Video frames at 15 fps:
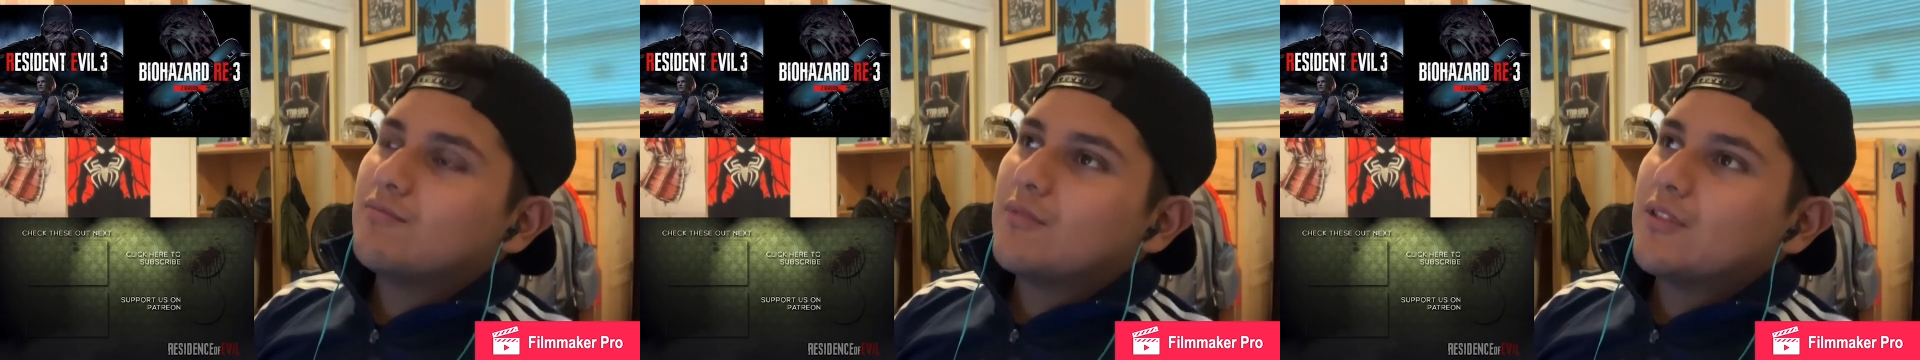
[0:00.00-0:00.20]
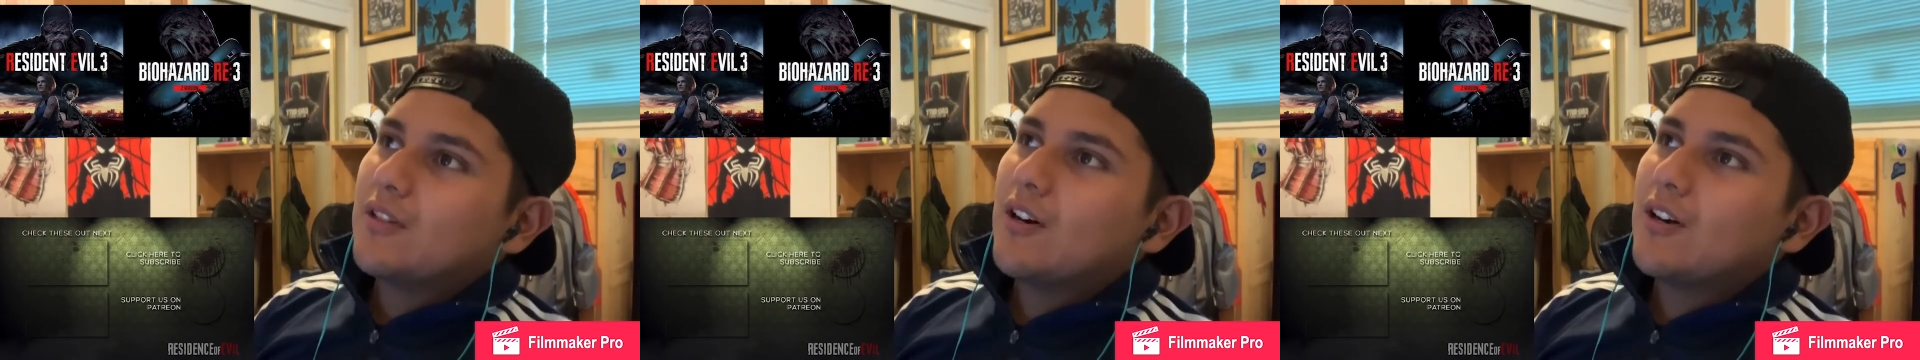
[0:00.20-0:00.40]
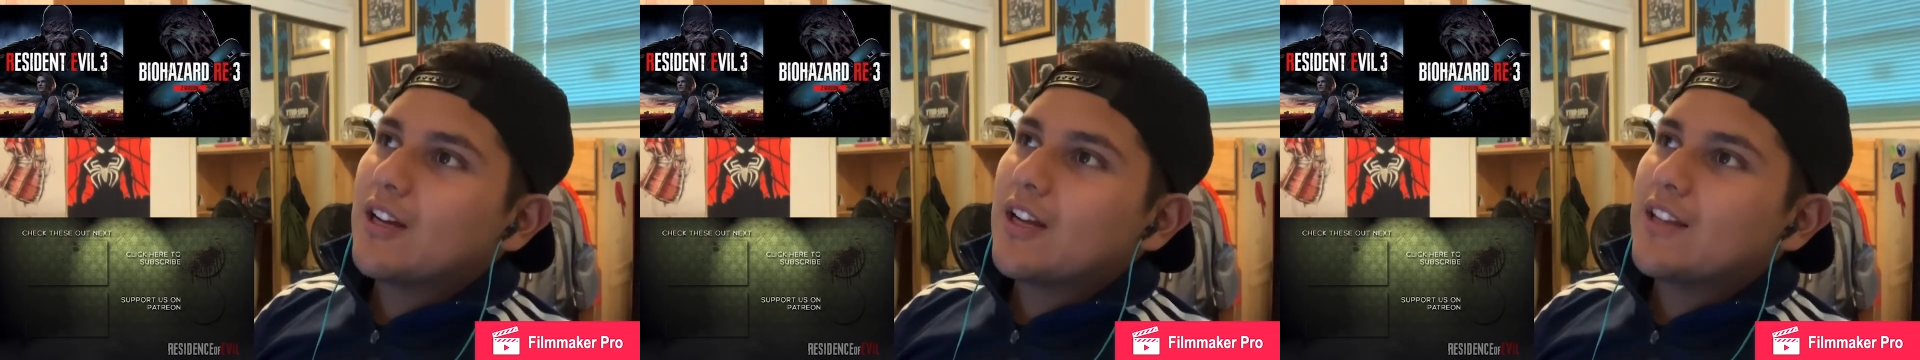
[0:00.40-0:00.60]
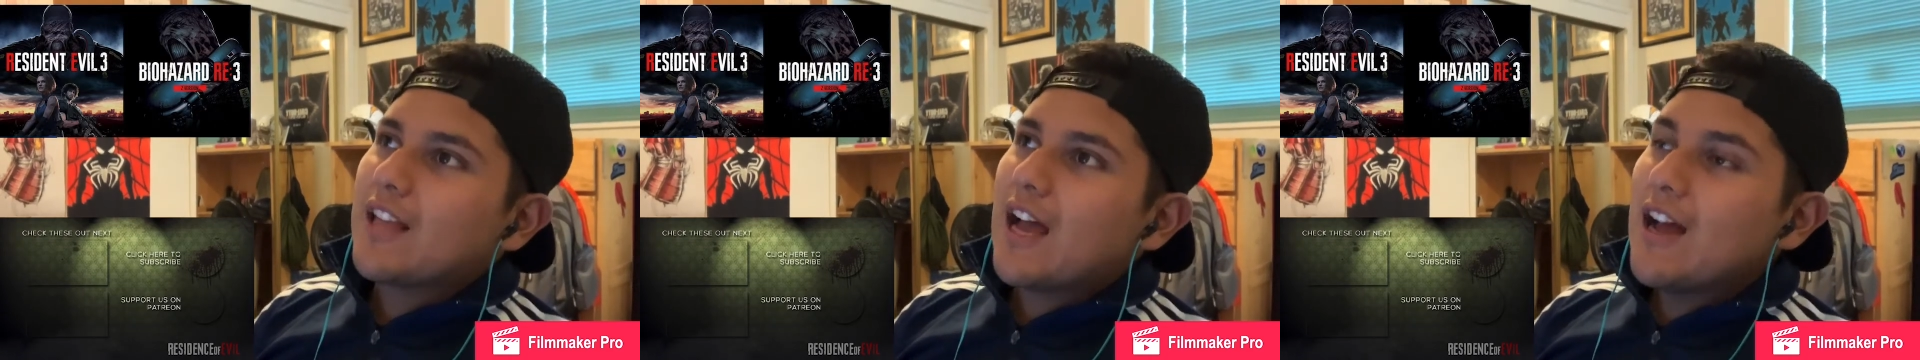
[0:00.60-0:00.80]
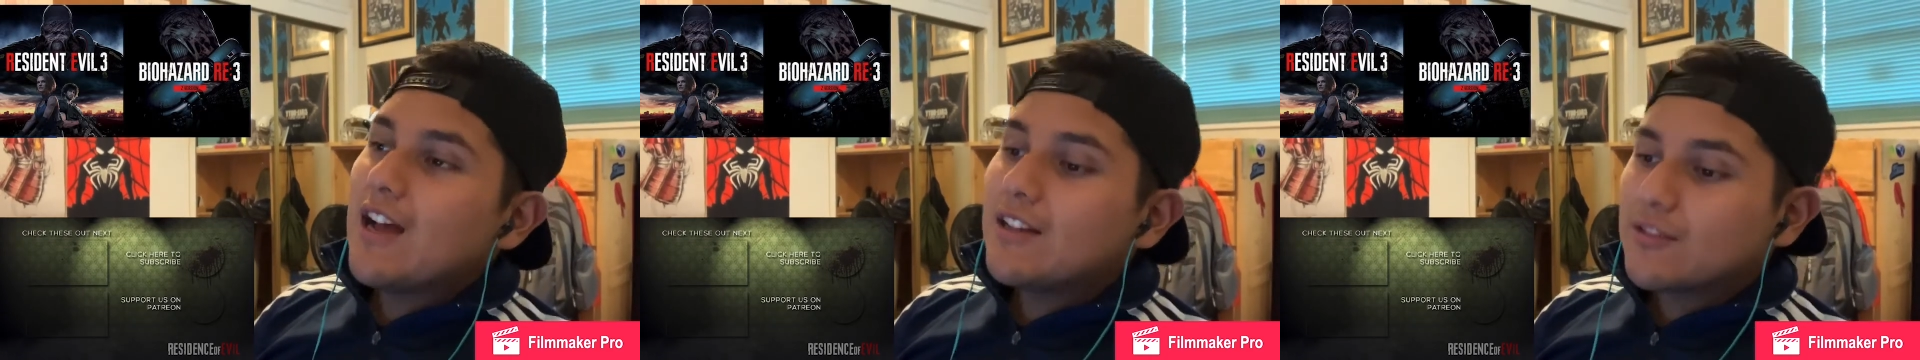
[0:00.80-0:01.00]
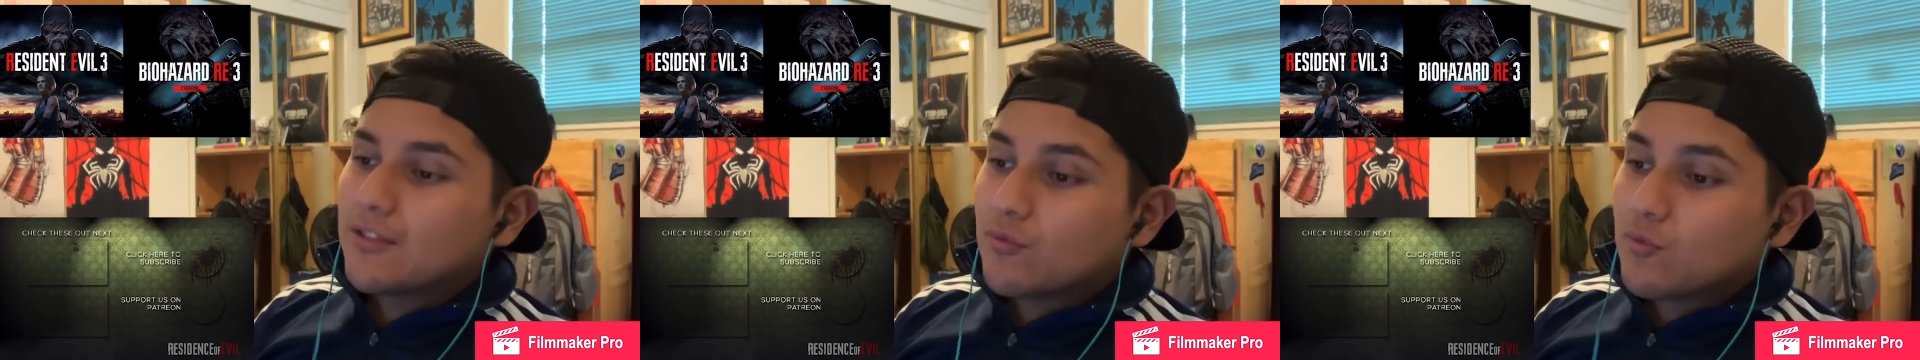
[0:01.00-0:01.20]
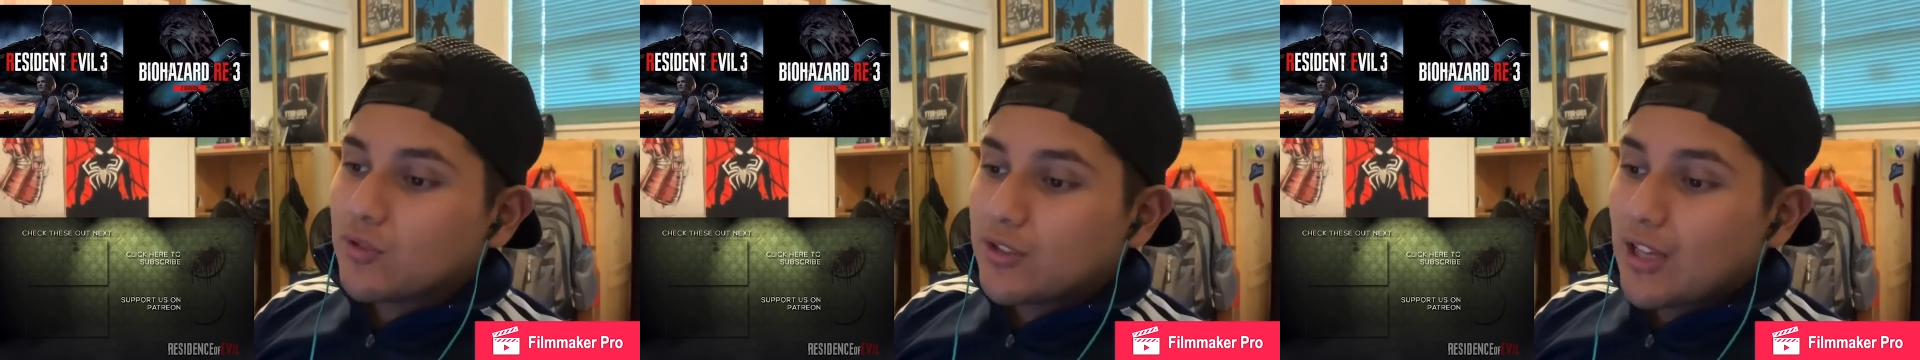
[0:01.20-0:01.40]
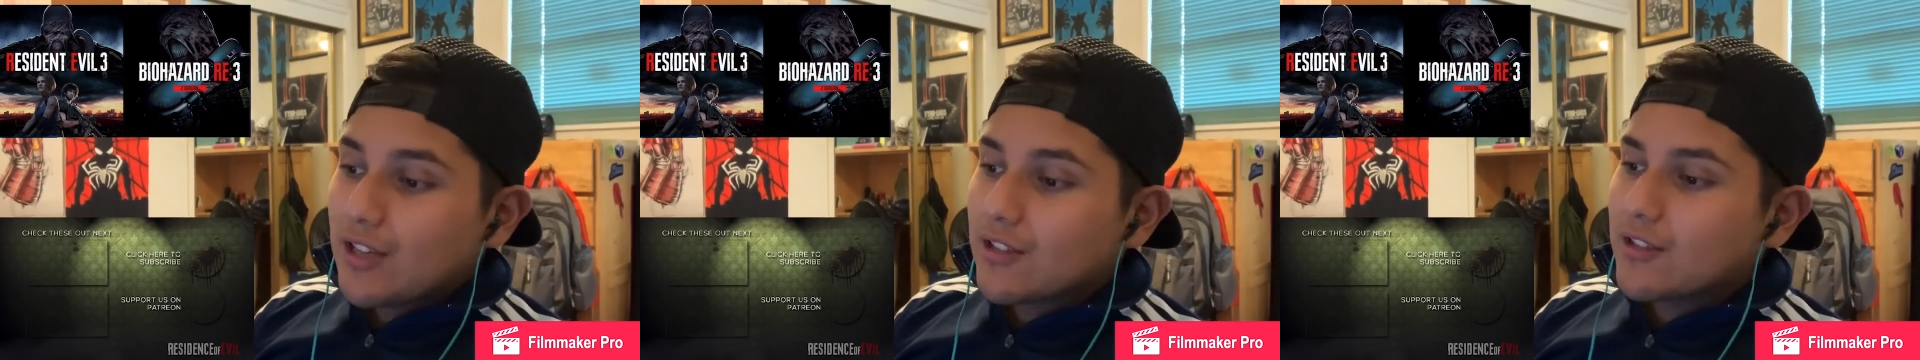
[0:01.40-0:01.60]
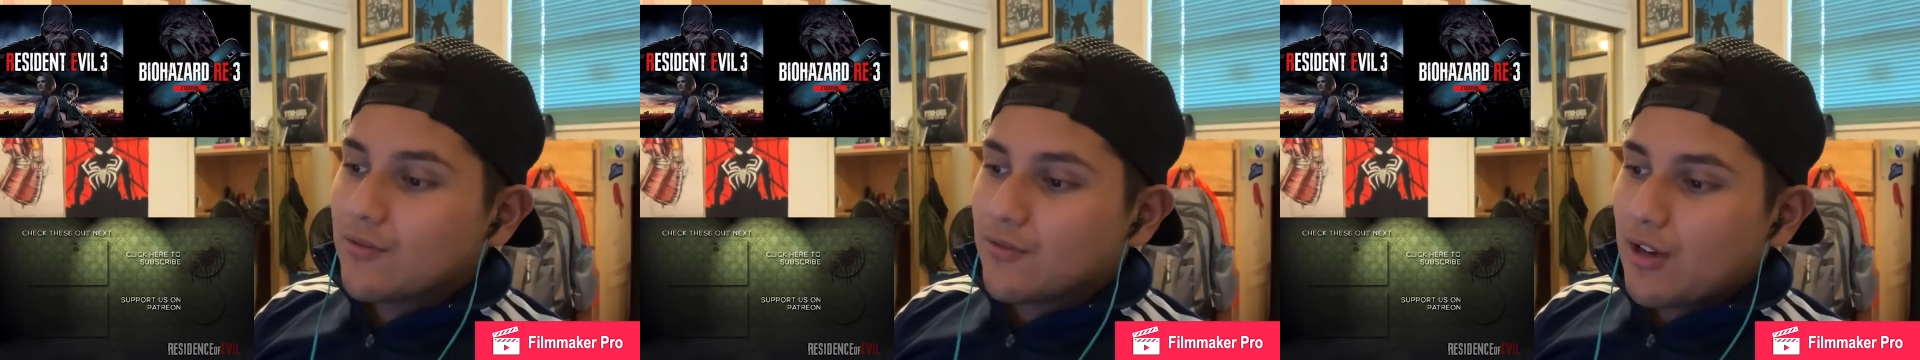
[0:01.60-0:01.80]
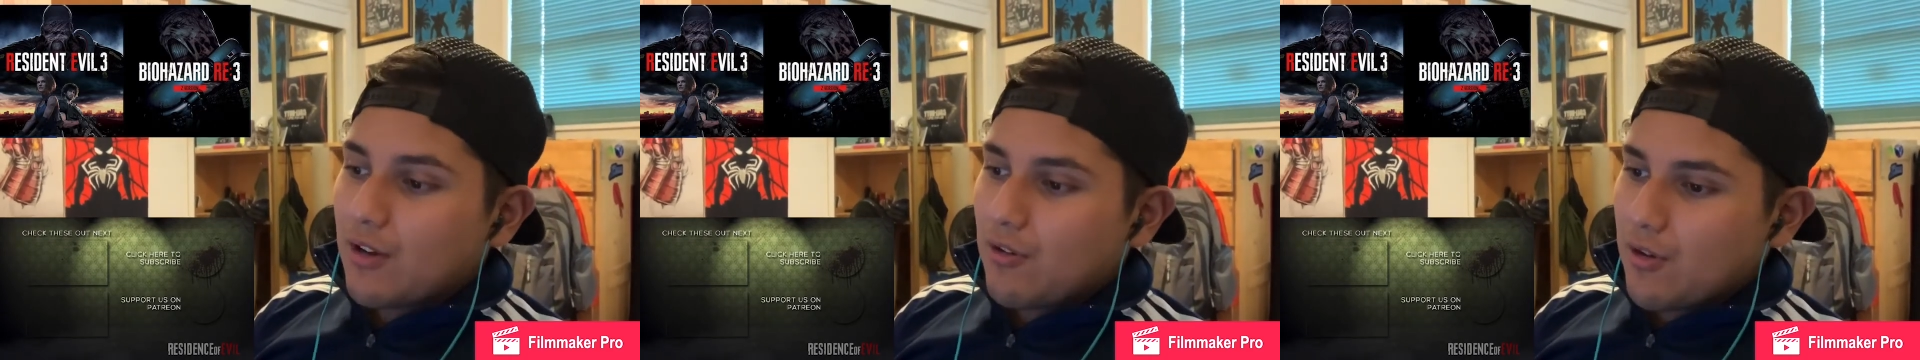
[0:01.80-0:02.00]
That's a
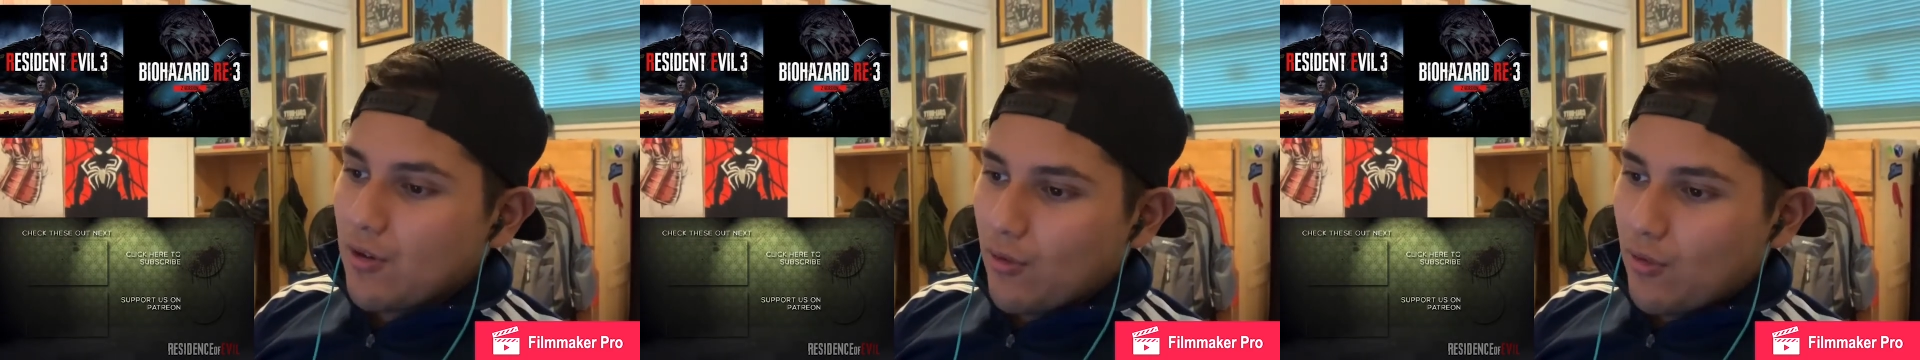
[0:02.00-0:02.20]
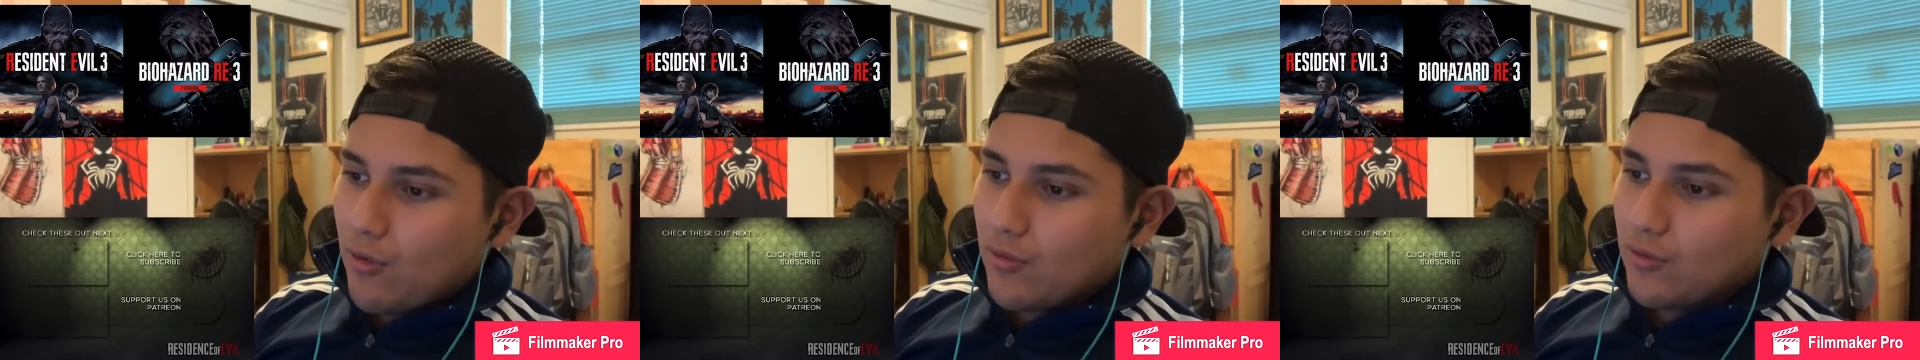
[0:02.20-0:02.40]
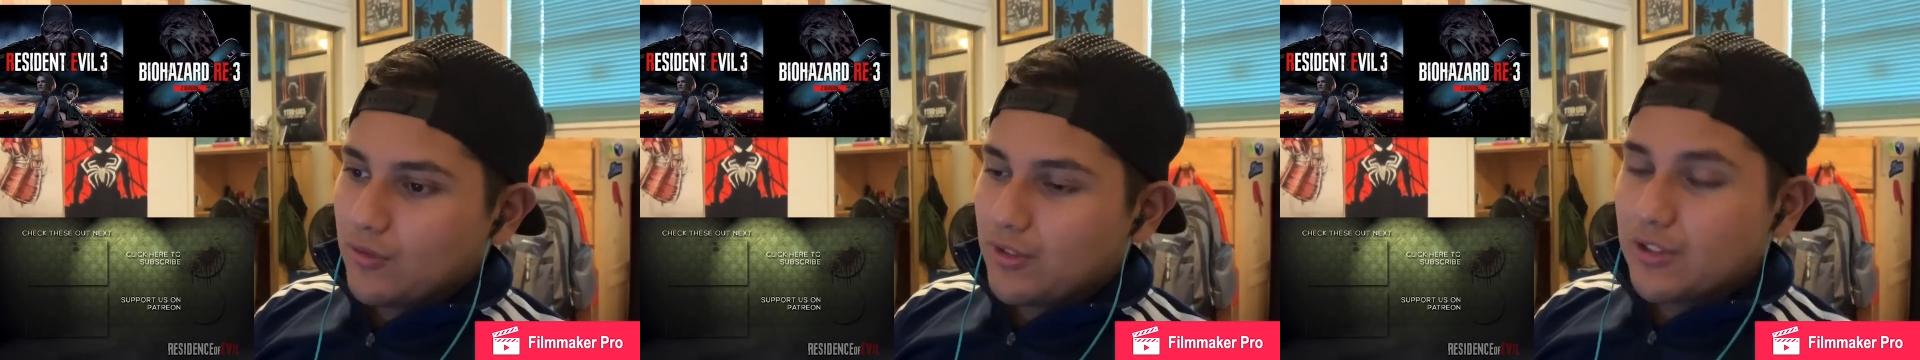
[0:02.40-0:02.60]
very old.